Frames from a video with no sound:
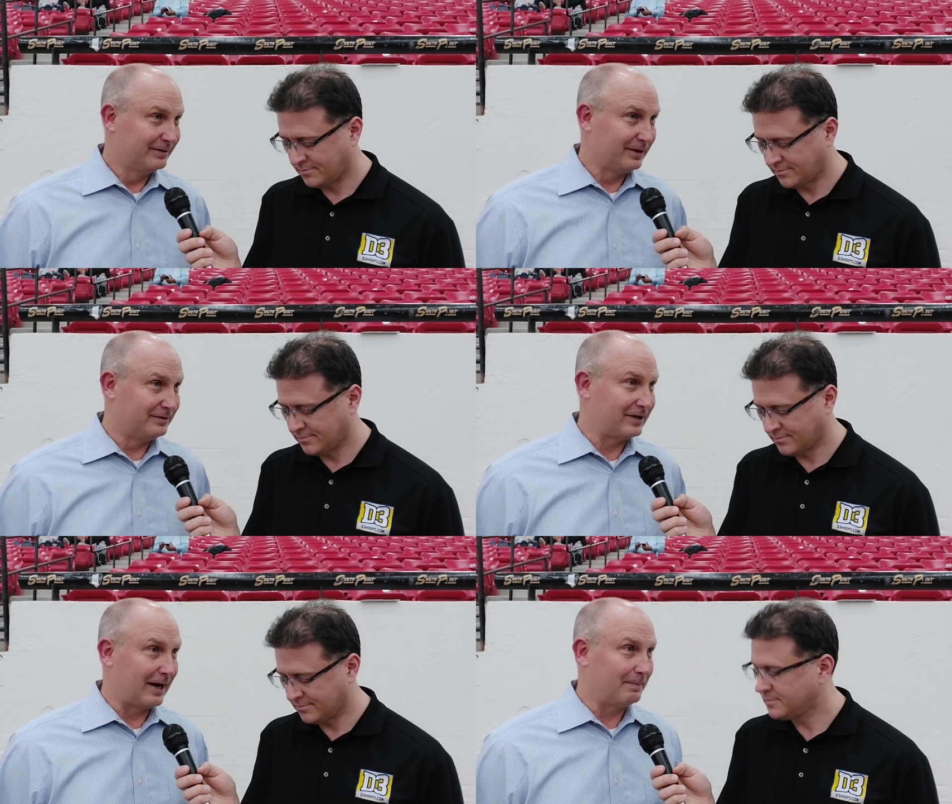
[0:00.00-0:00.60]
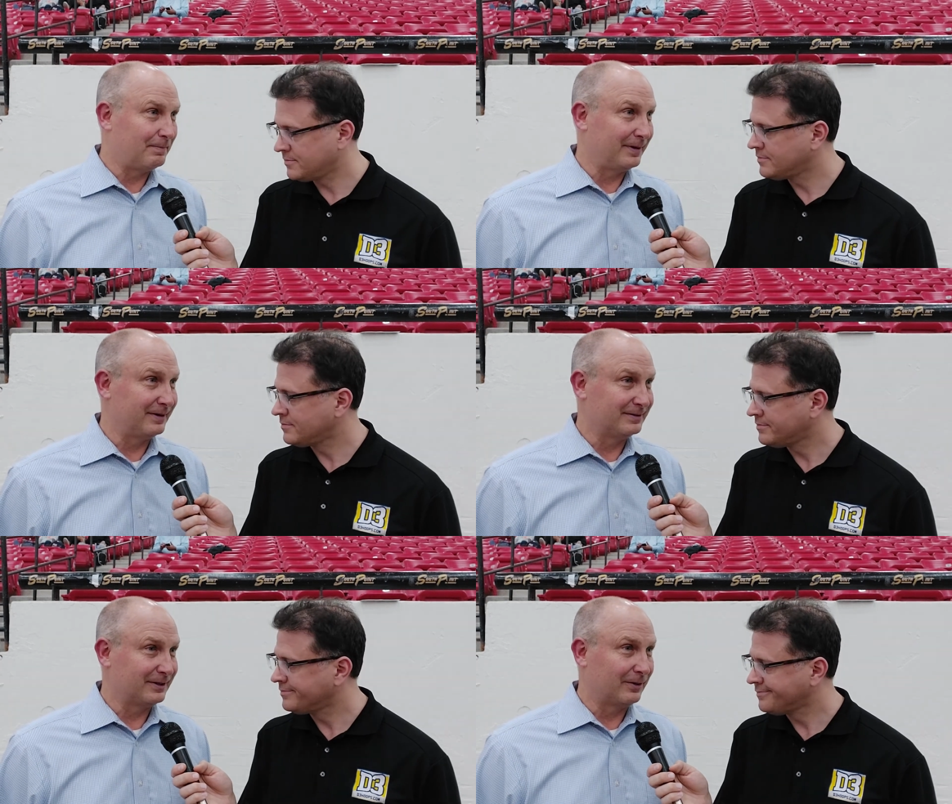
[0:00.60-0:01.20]
Speaker 1: the top. Uh,
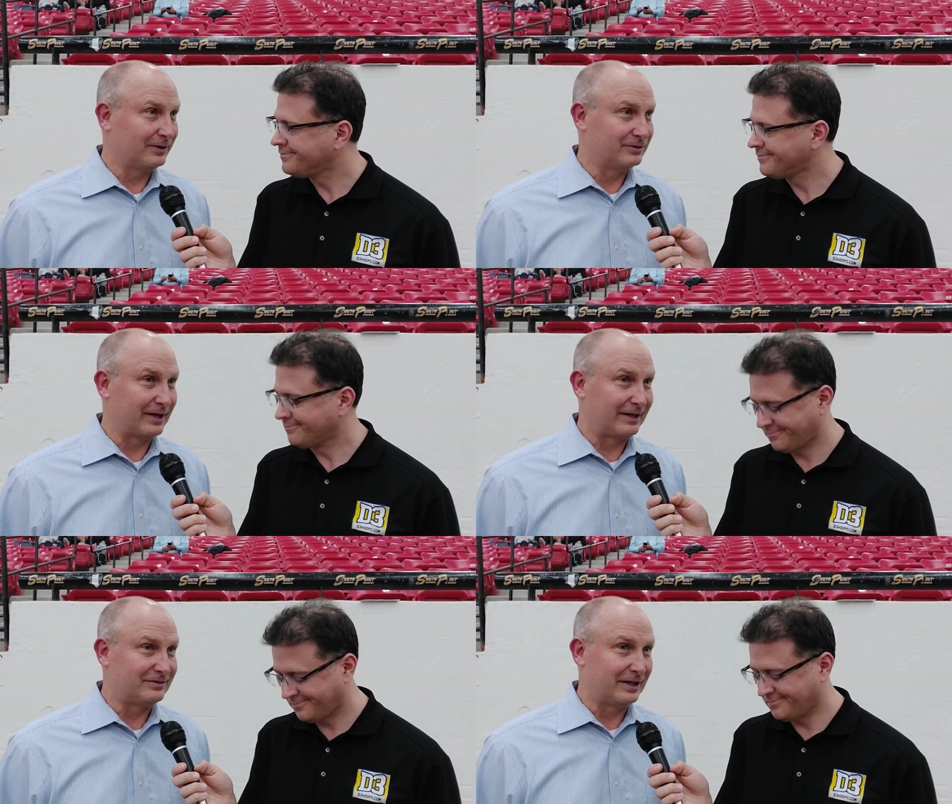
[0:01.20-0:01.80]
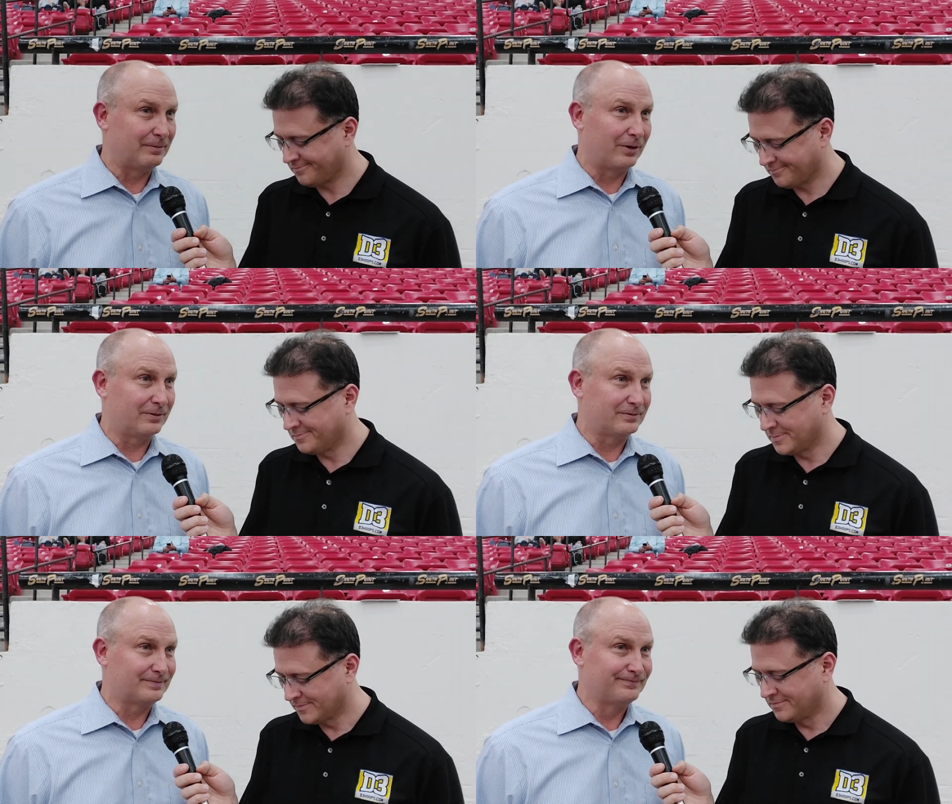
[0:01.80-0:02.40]
you know, he's second team all
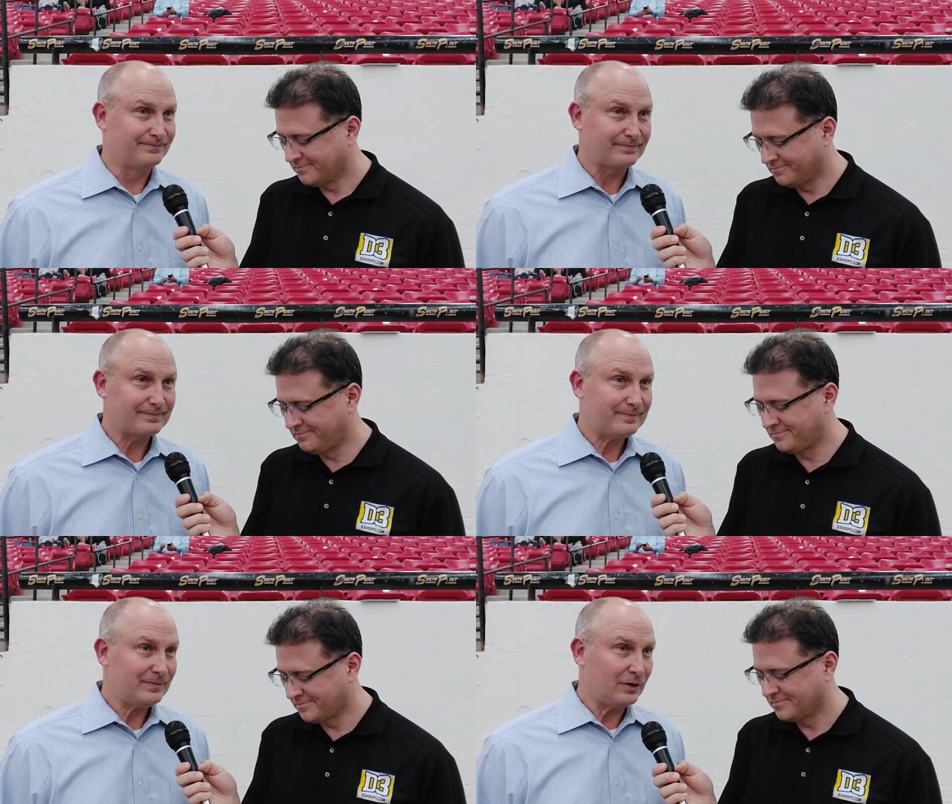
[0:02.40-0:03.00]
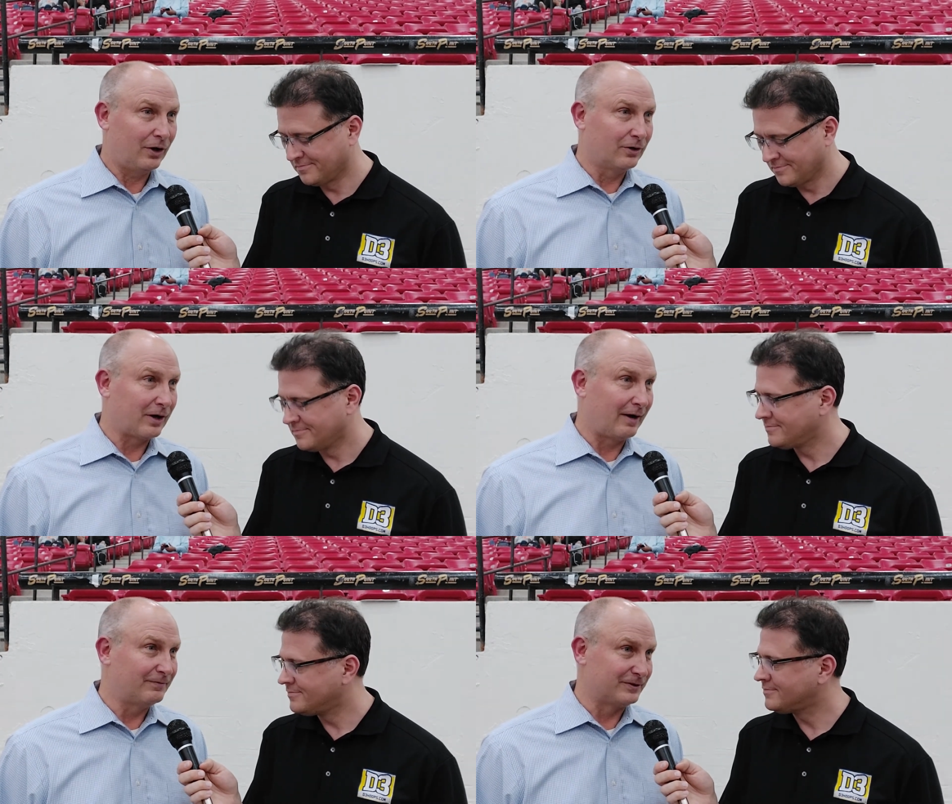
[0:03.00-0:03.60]
all
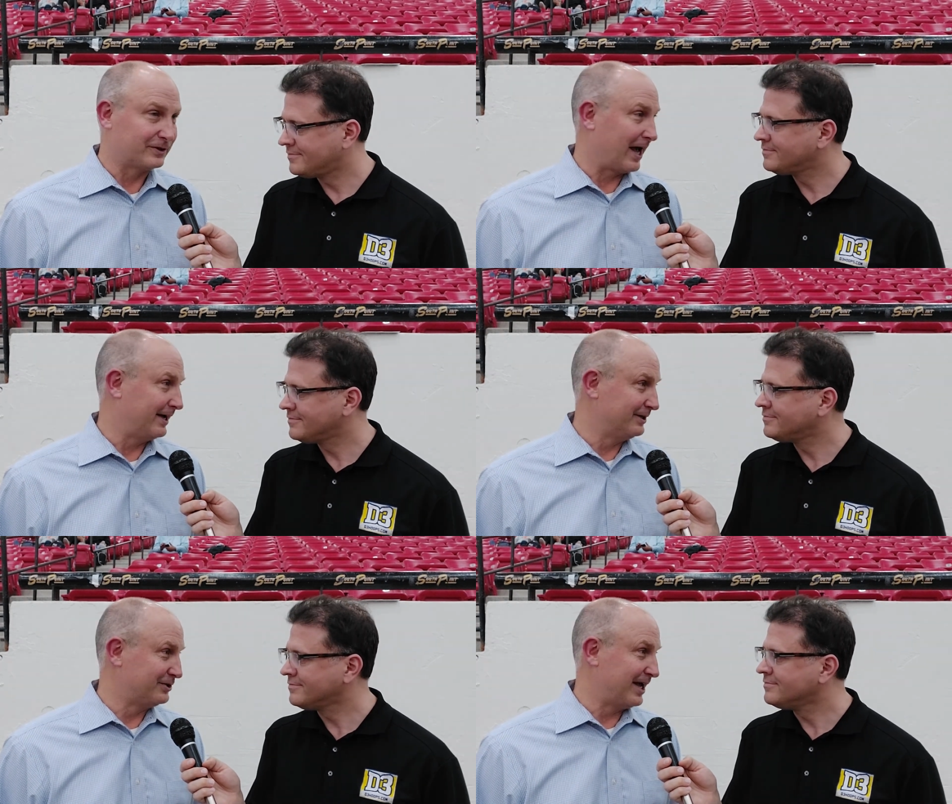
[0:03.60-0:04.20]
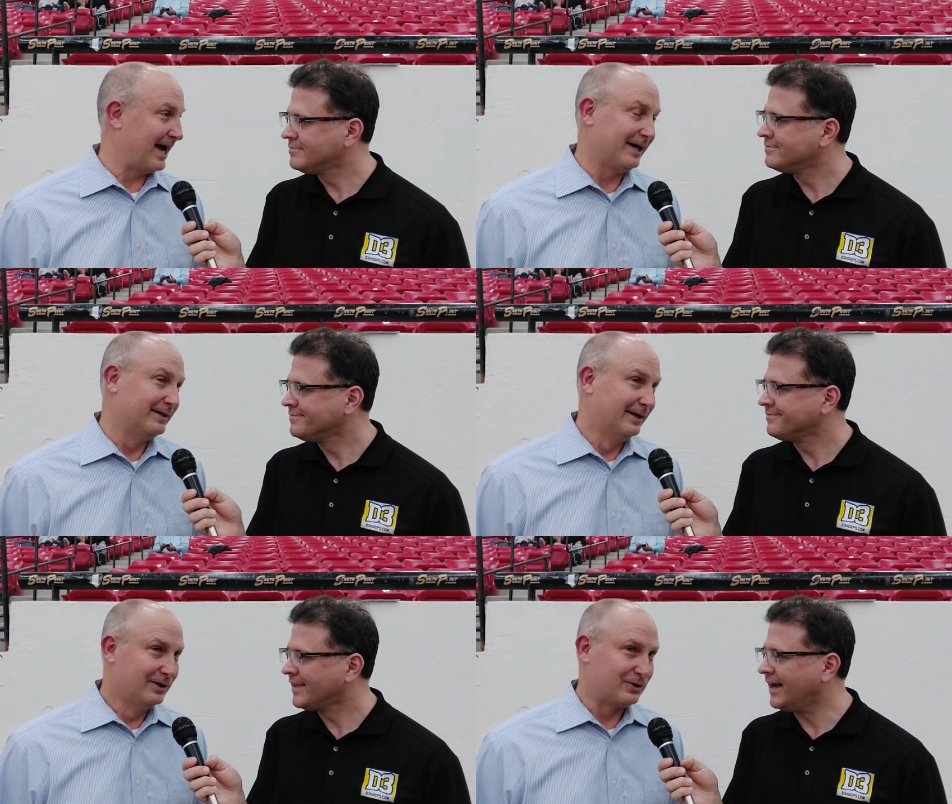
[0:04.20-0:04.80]
conference guy inside.
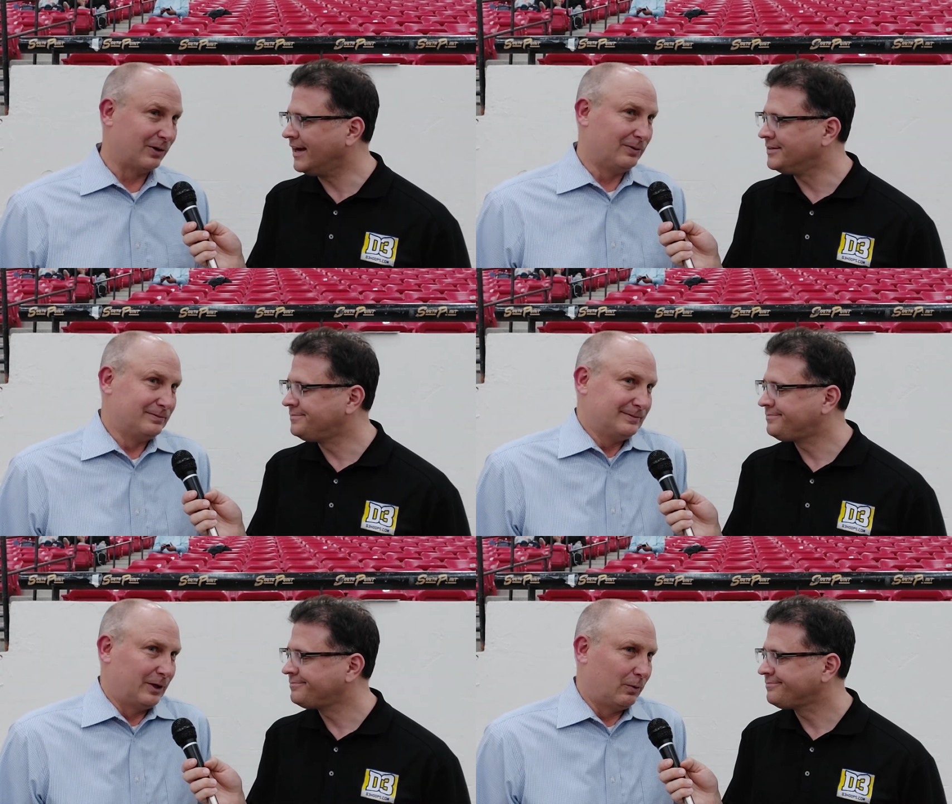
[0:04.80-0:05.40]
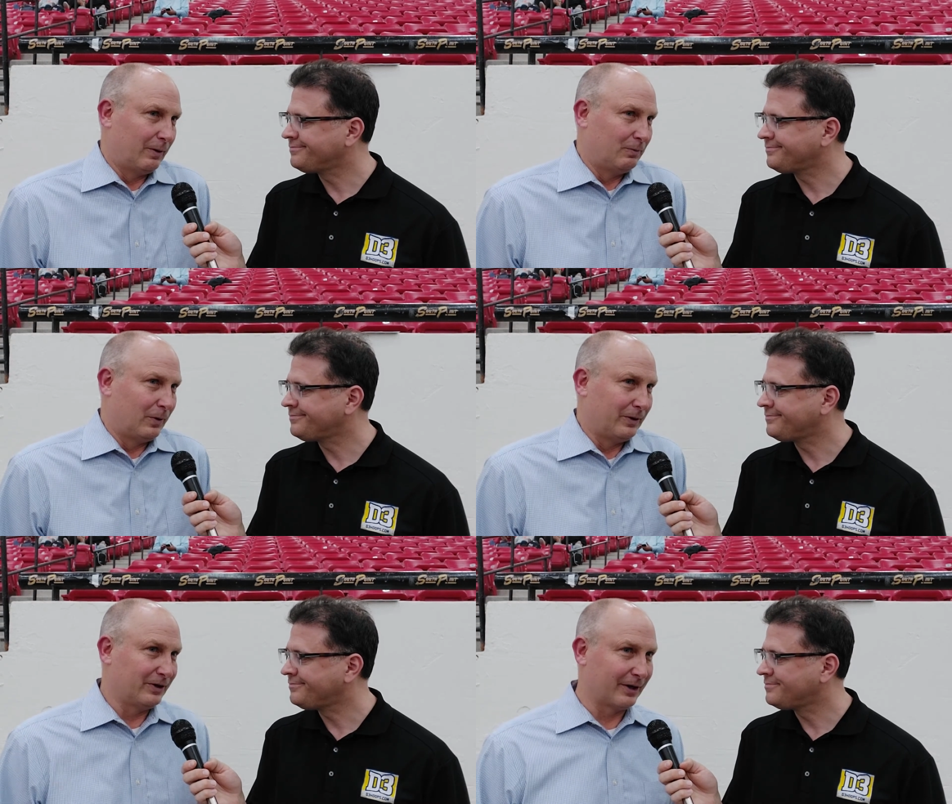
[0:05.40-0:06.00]
So you know what what are
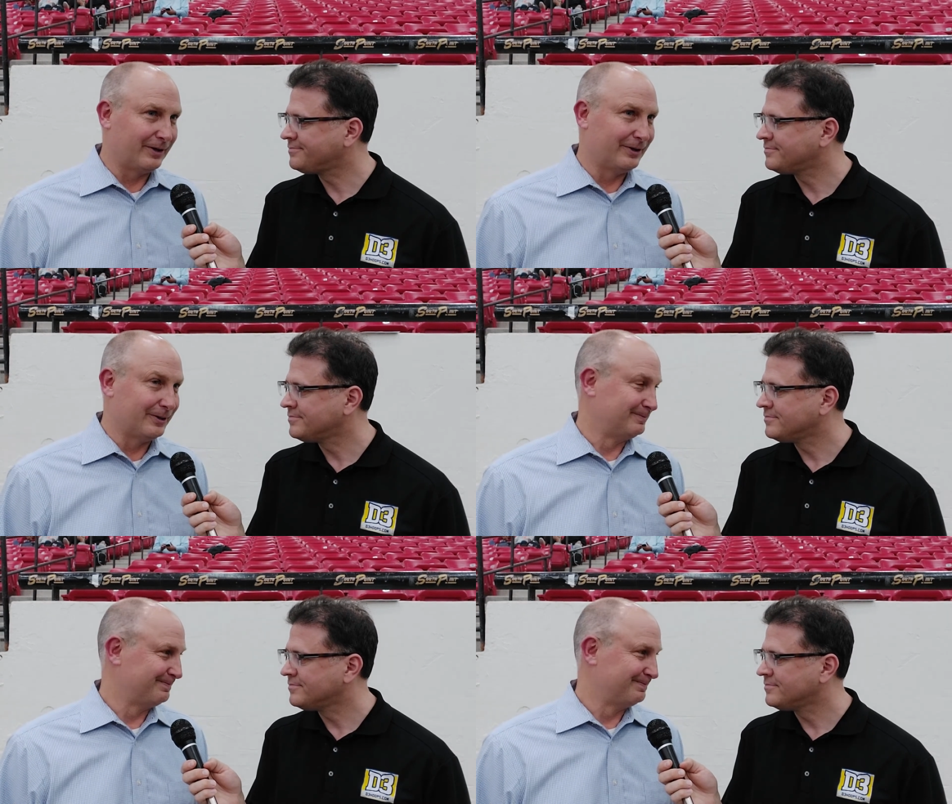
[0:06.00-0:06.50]
you going to do?